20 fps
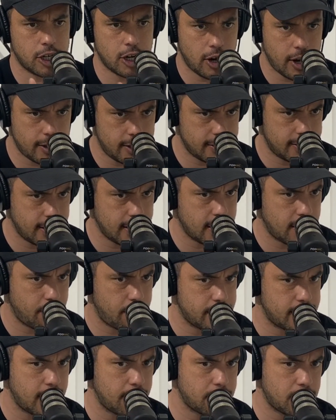Chico had this
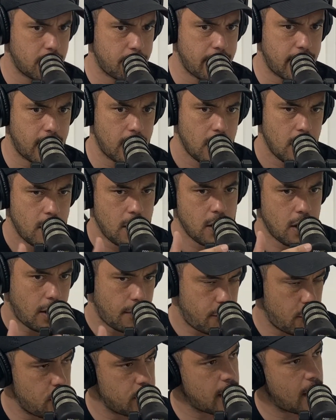negative perception about
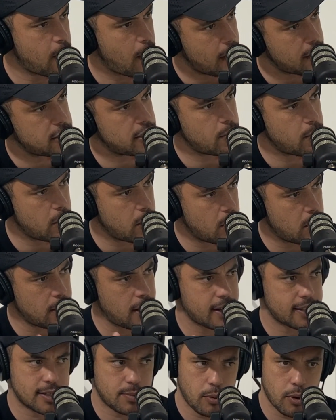of who they actually
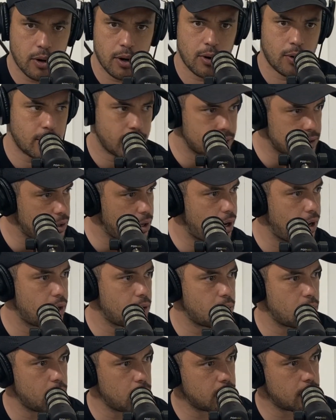were, like spoiled,
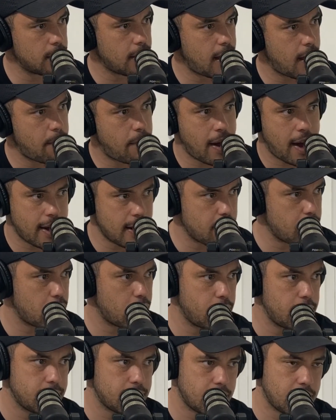entitled, like party
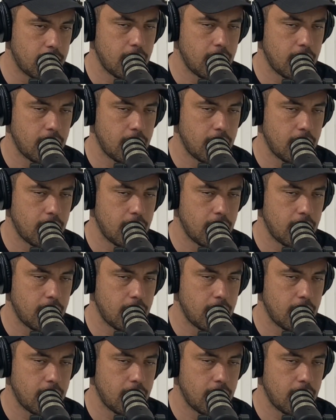boys.